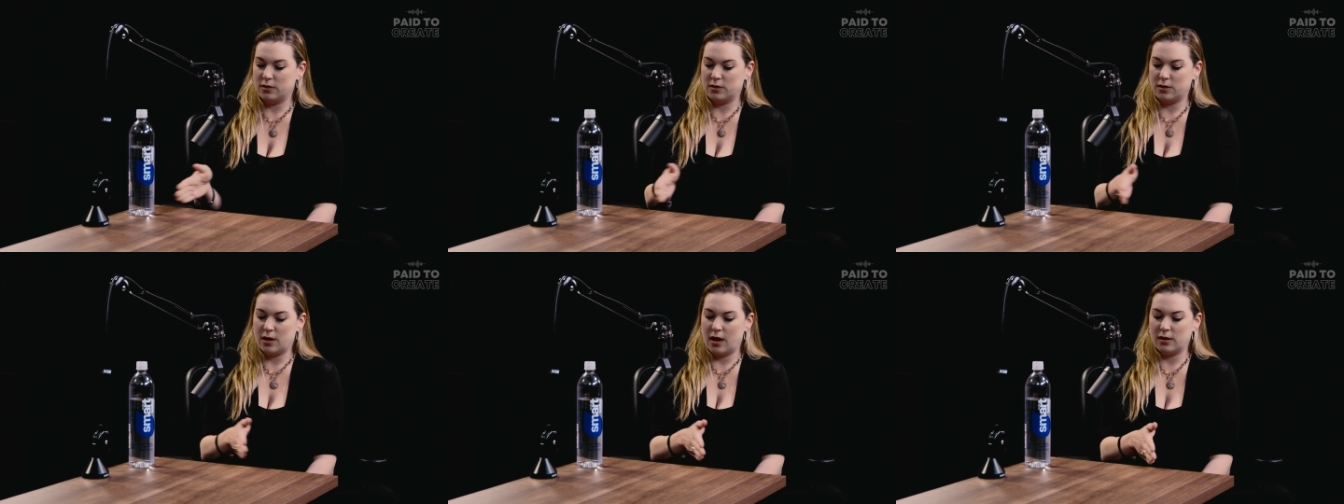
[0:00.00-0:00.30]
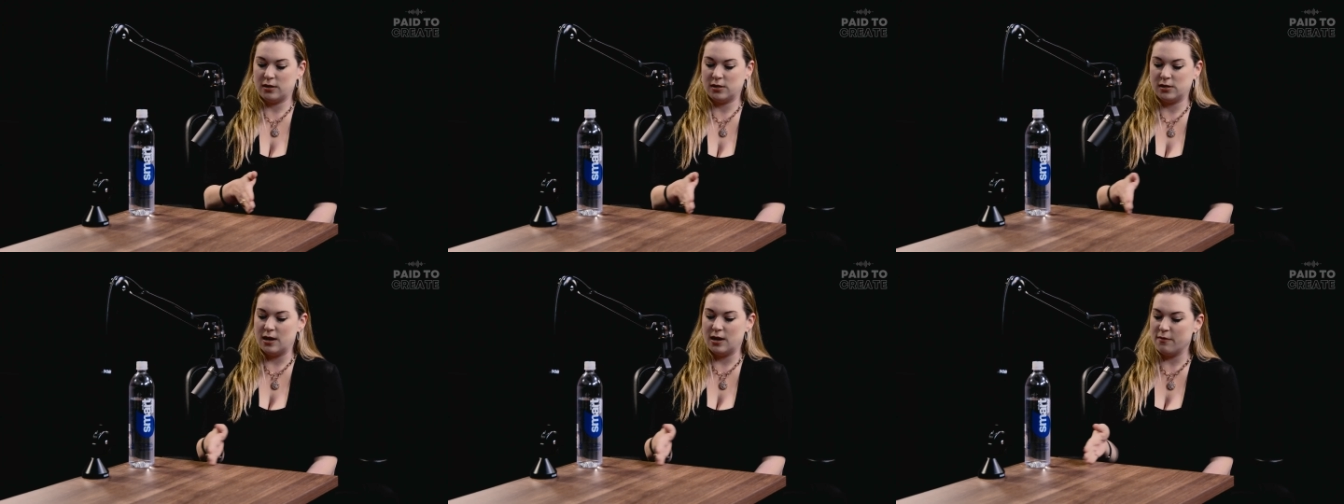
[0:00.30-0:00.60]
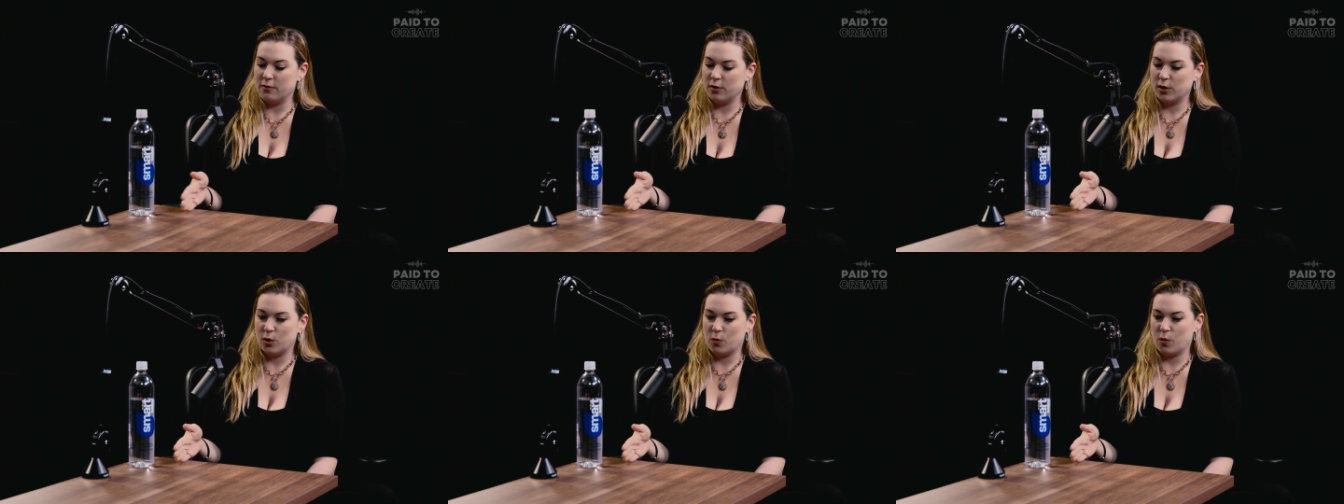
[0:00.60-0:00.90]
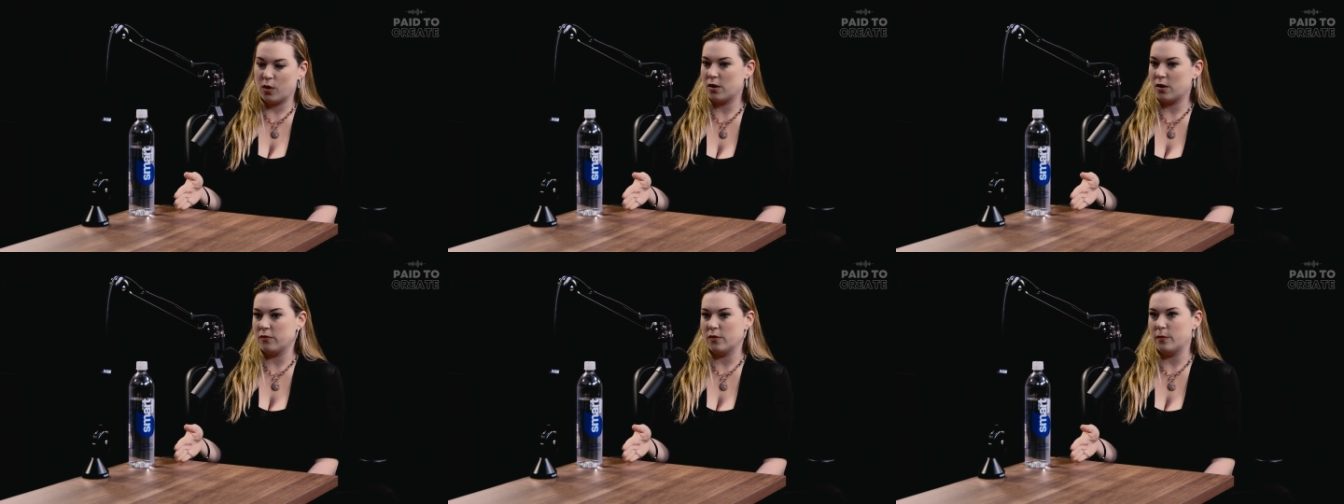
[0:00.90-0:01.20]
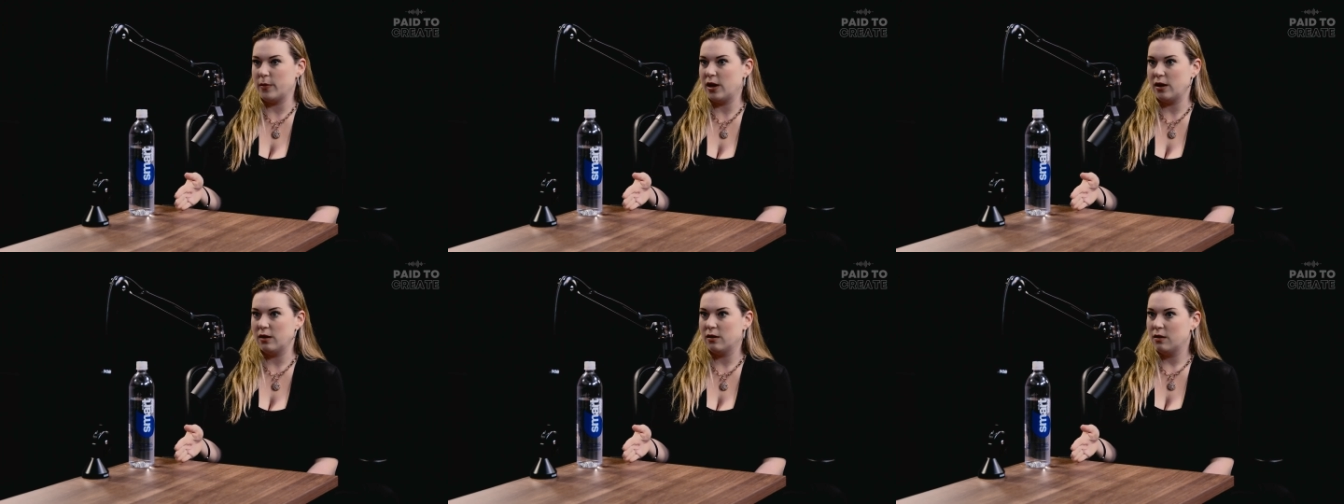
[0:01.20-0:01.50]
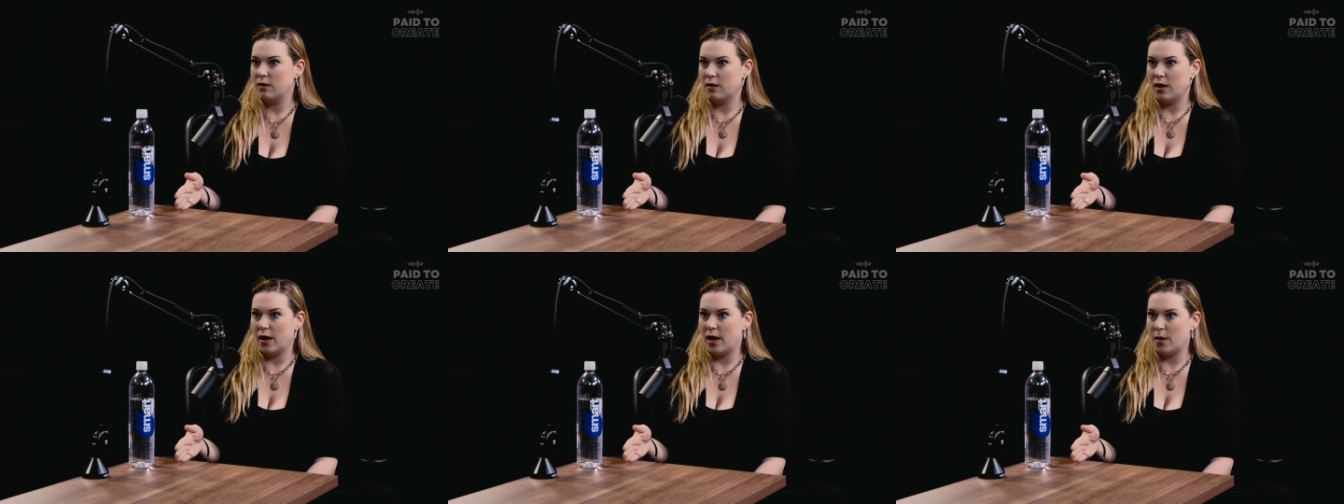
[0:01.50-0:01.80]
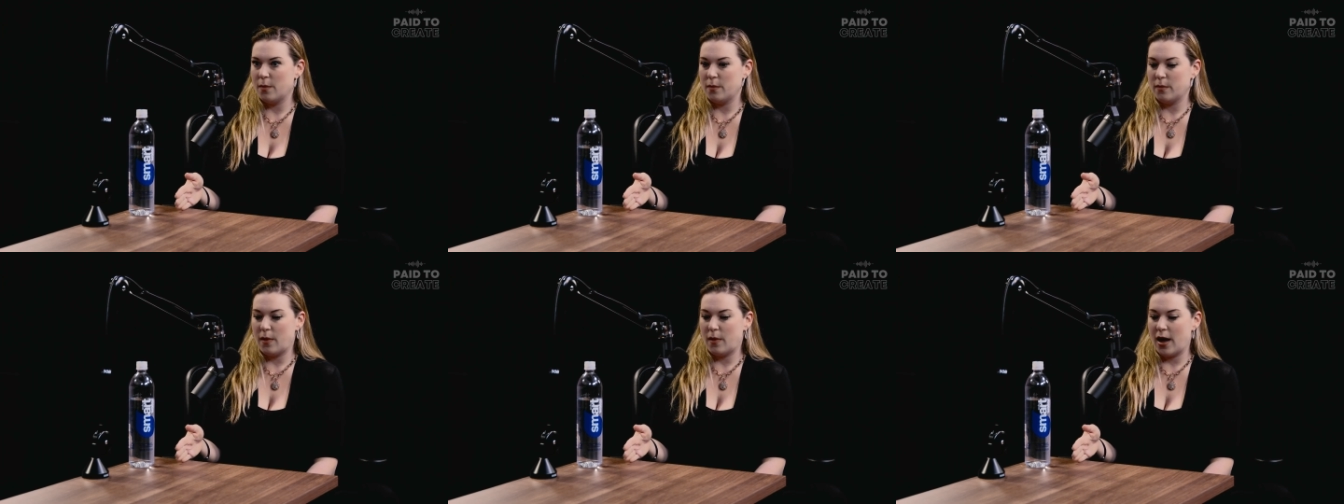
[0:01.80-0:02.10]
that's never going to work for me um,